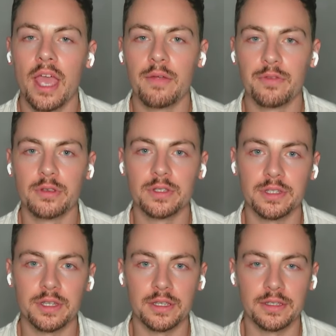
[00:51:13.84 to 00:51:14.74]
for those
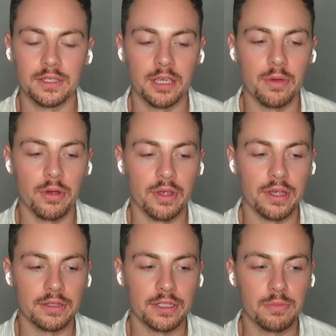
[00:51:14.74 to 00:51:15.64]
listening, SIBO
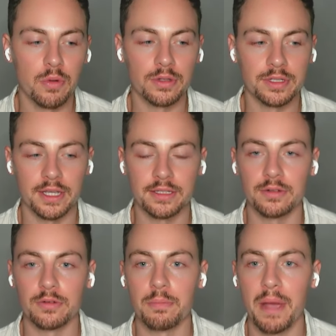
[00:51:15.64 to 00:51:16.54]
is small
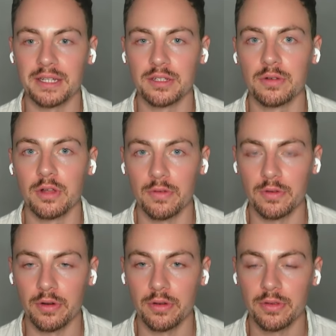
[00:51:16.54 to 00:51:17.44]
intestinal bacterial
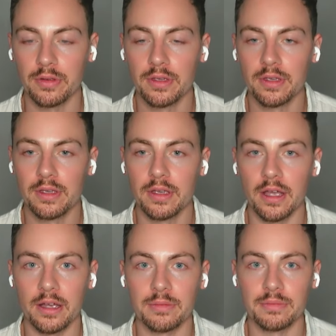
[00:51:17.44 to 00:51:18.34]
overgrowth,
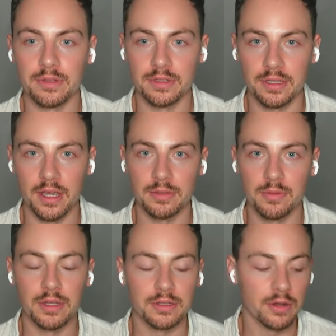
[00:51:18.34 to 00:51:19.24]
just in case
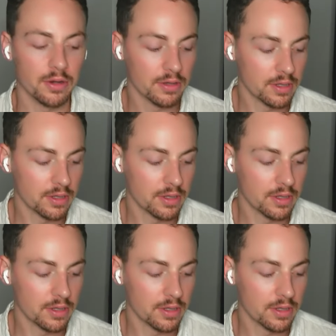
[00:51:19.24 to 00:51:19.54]
people need to know.